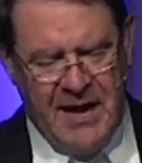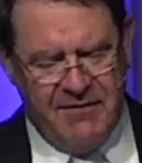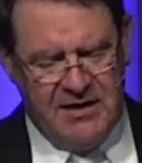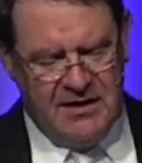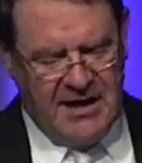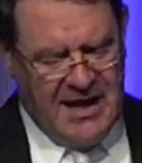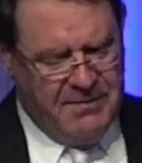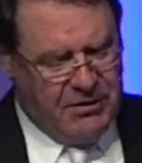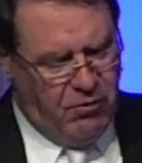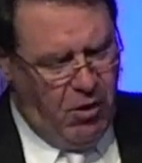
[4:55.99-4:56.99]
heaven and
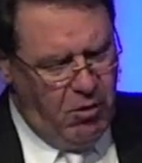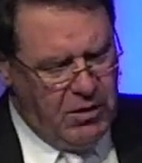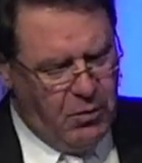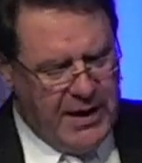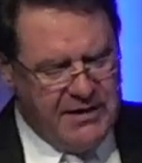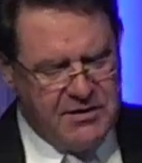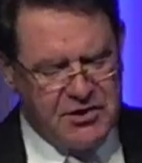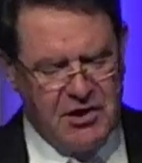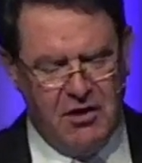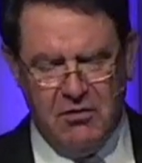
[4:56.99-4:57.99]
came and rolled away the
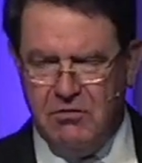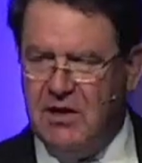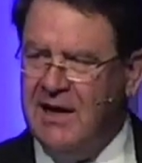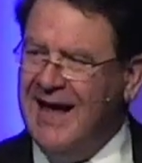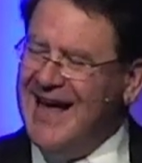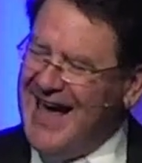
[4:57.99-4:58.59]
stone